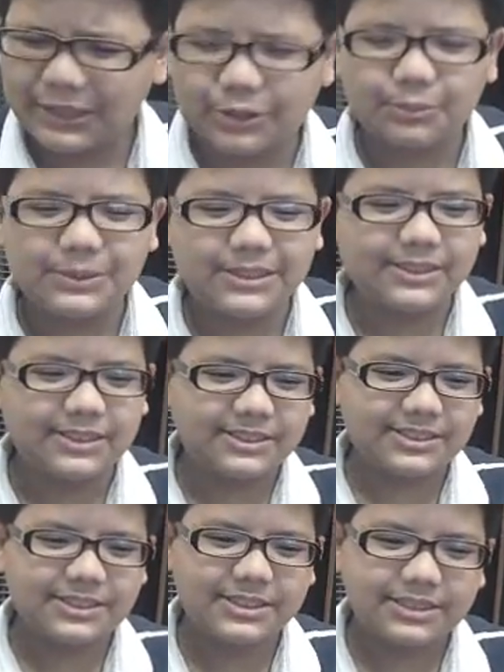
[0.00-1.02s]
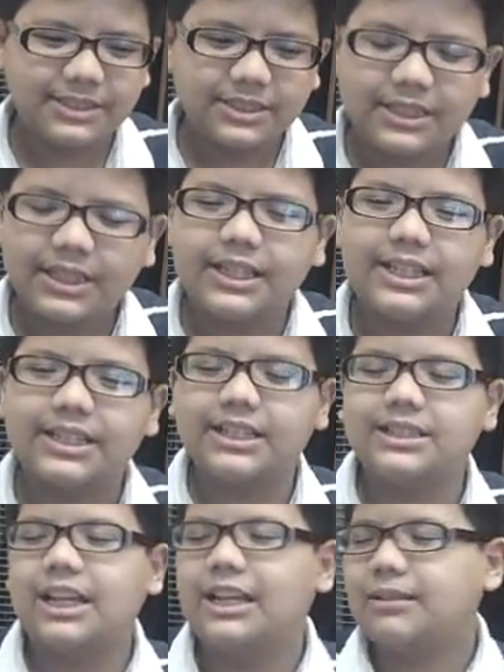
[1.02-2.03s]
micrometers in
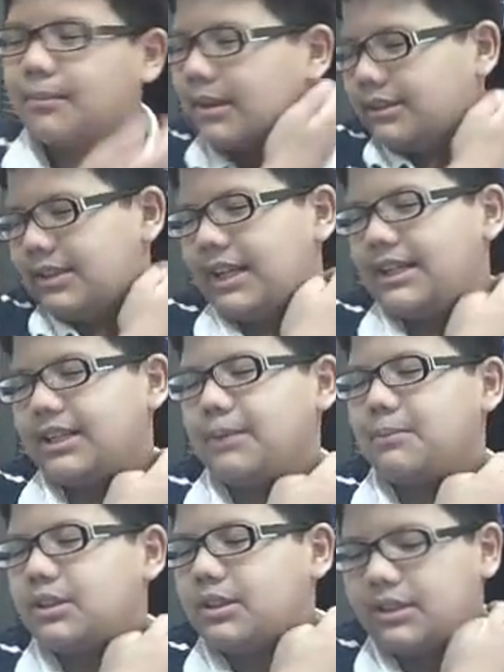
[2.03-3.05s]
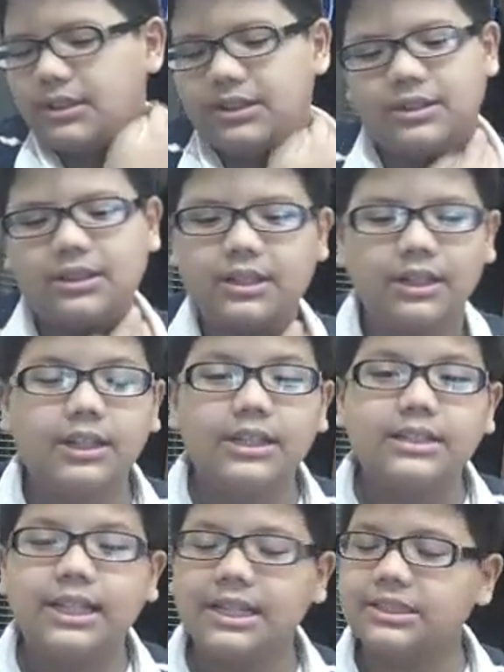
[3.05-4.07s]
a diameter.
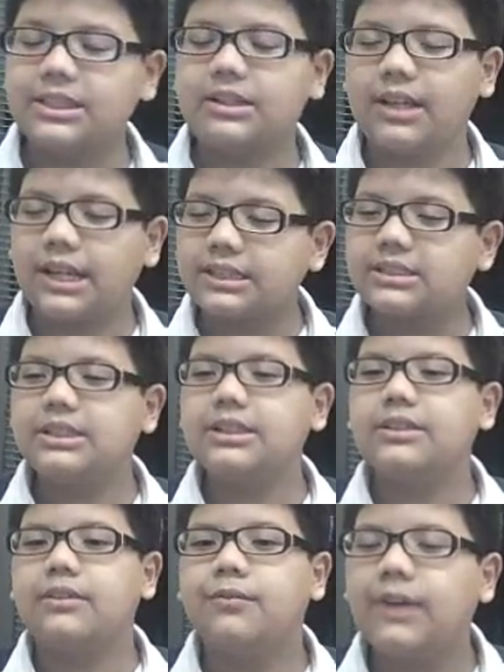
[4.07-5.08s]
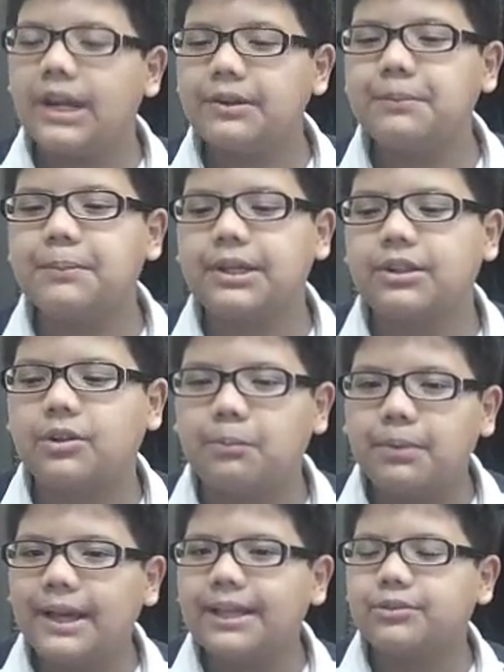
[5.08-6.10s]
That is actually very big
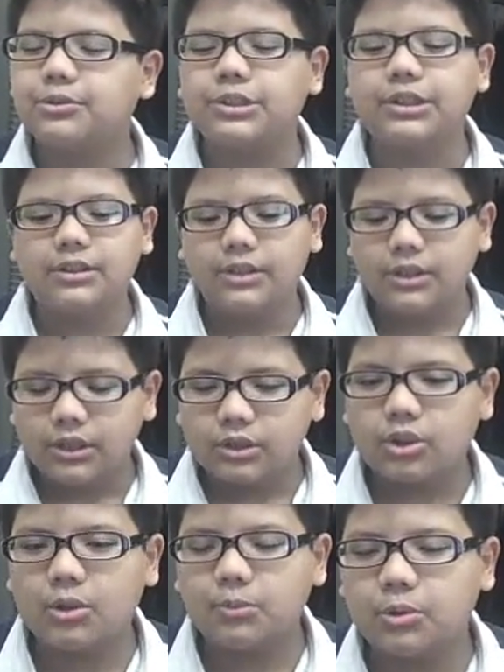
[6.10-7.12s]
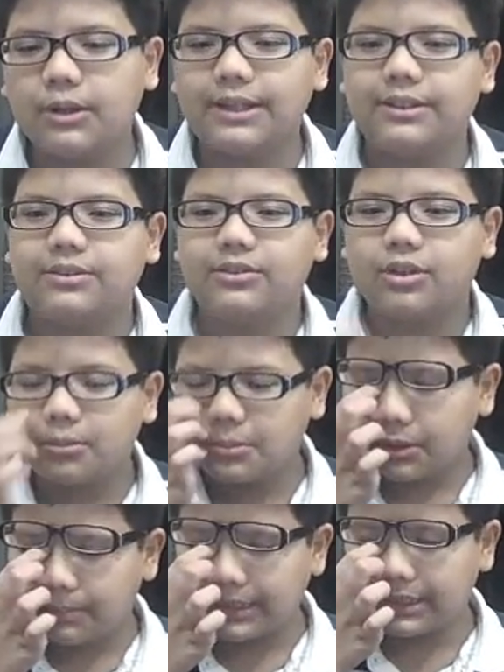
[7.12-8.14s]
compared to the
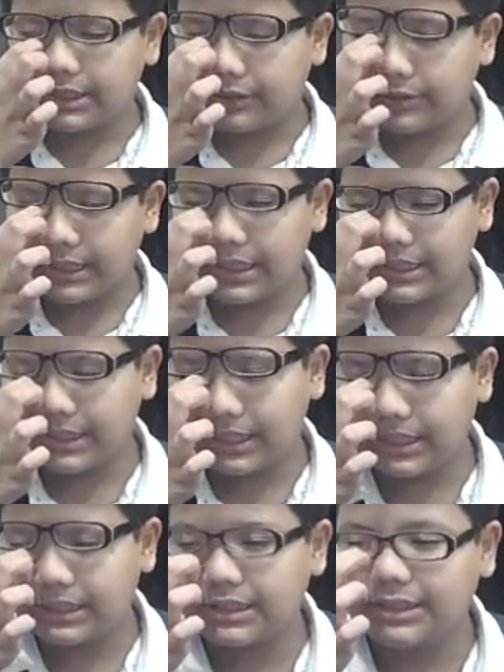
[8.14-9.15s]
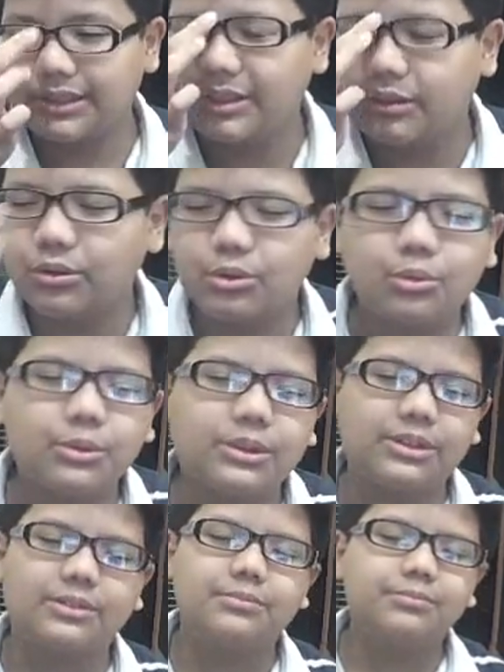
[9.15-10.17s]
normal bacteria in the whole
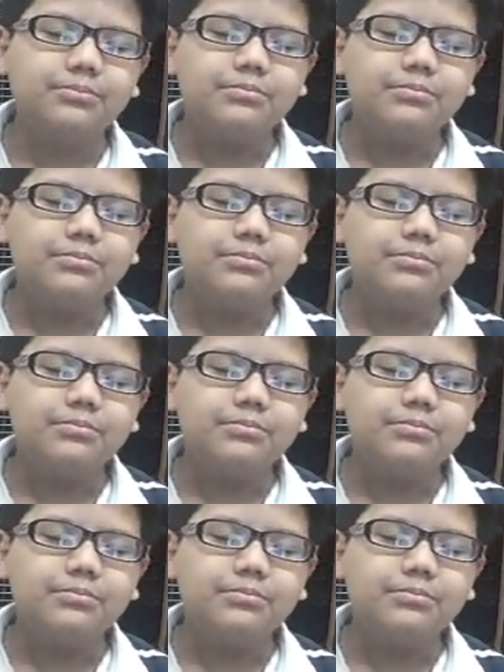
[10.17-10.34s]
world.